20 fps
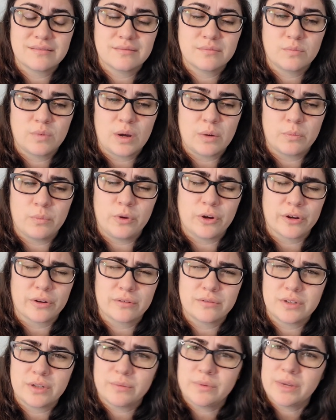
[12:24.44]
what we're
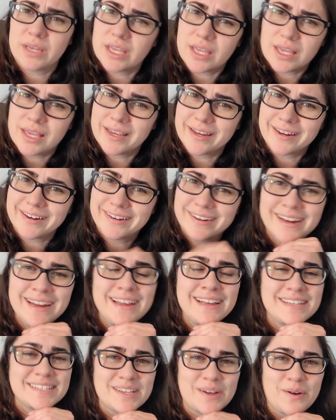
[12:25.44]
doing here.
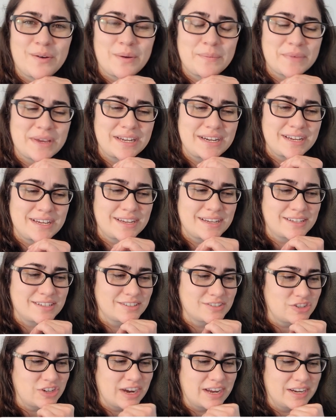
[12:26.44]
So I'm gonna
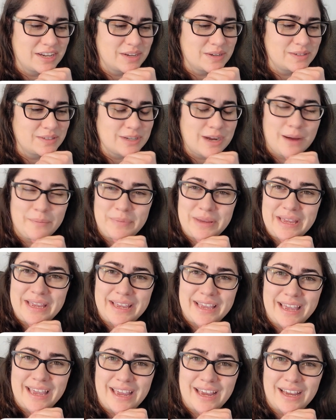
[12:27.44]
try to go
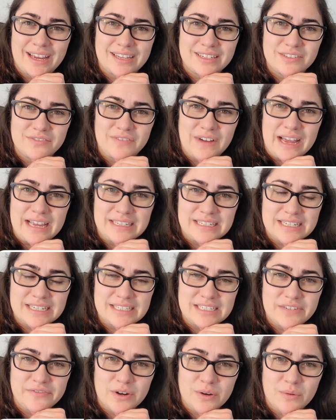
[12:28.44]
shopping and find a
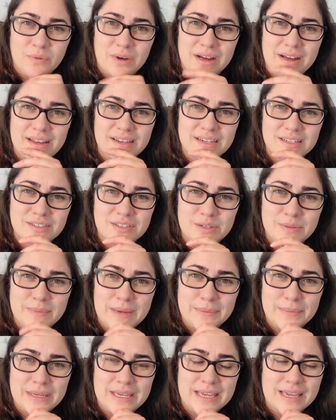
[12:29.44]
different one to
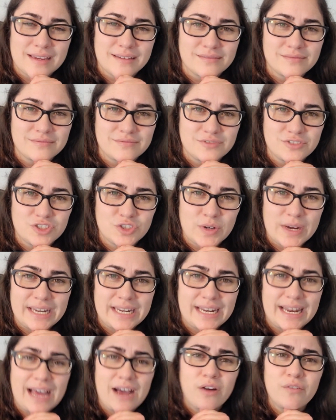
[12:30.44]
maybe
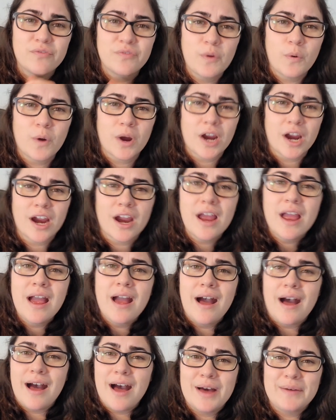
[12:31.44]
trade it out for,
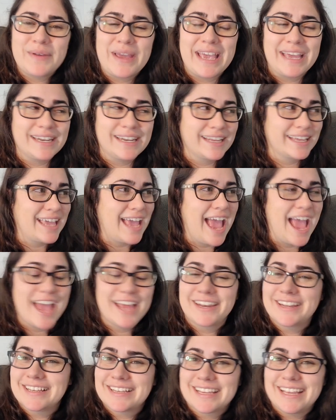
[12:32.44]
and
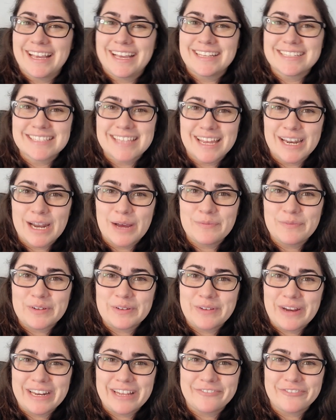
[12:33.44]
again, get set up
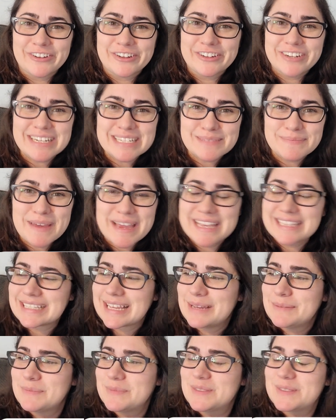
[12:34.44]
and ready for Christmas.
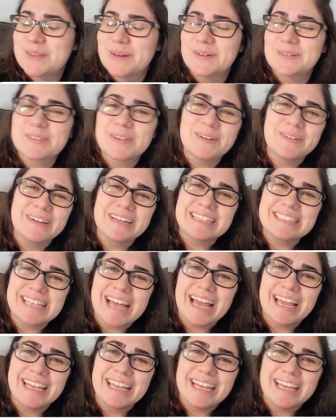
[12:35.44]
I'm so
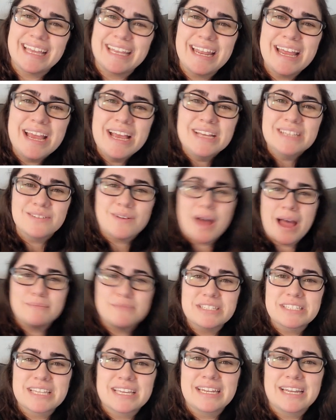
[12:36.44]
excited. So
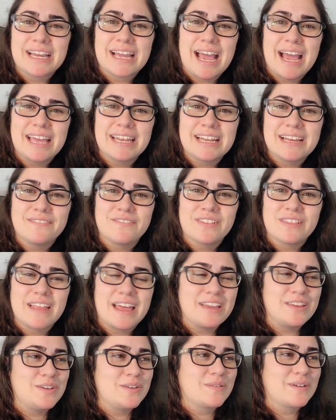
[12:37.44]
I'm just gonna kind of
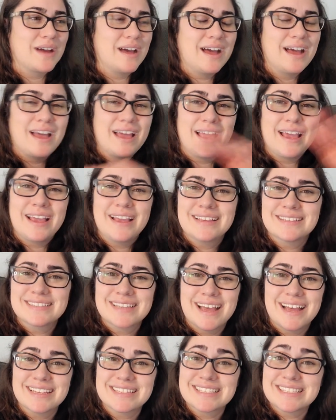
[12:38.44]
let you guys
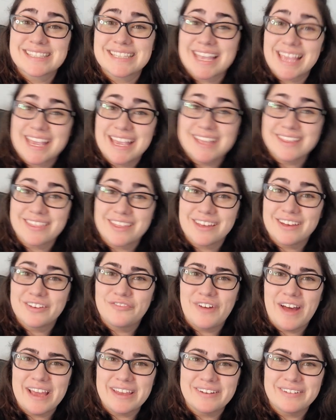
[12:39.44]
see the
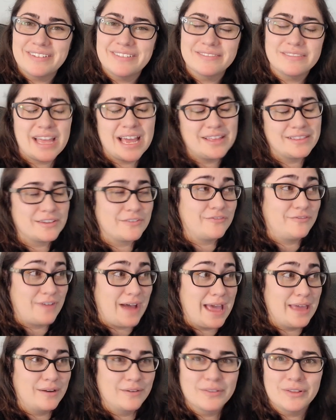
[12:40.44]
final, not the
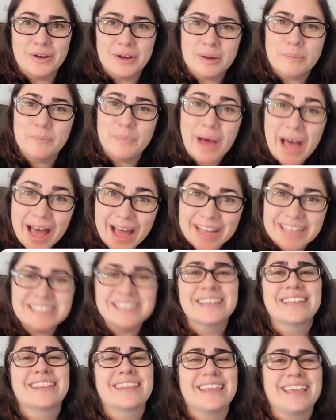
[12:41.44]
final look, but
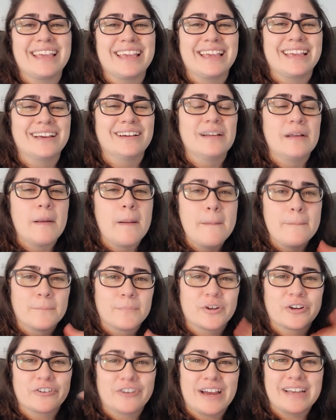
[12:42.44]
the
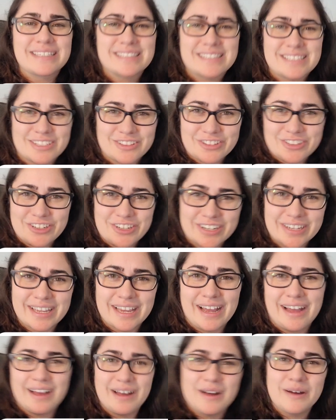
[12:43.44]
progressed look,
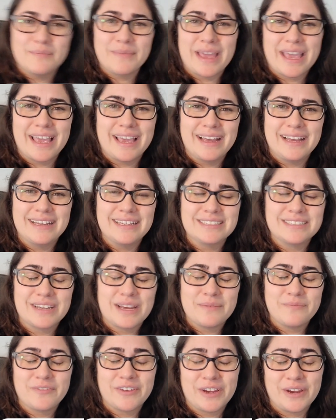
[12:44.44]
and
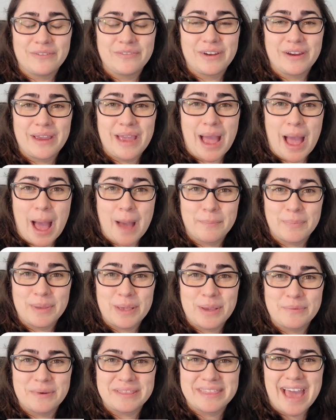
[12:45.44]
I'm very
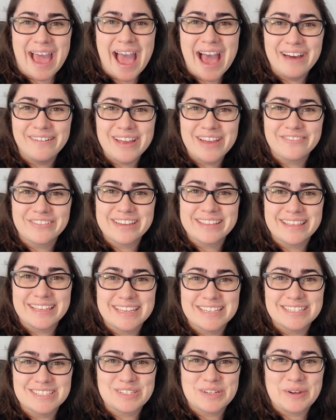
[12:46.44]
happy with how
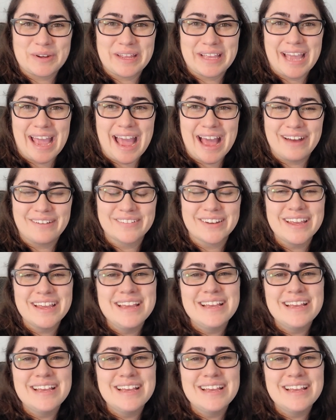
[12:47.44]
everything is turning out.